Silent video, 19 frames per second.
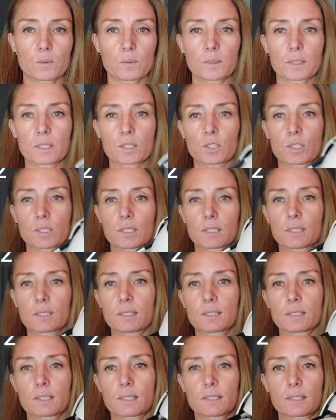which
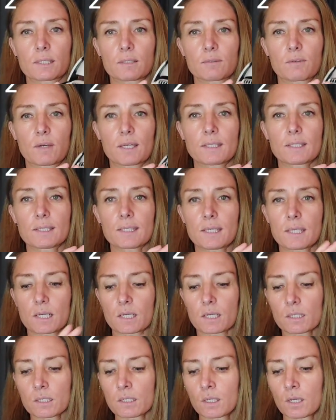is this device
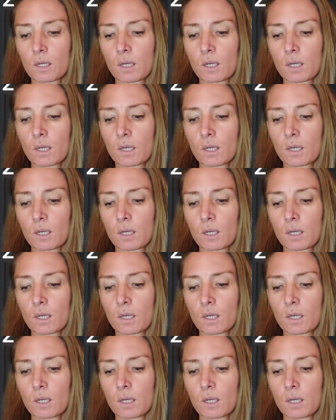here,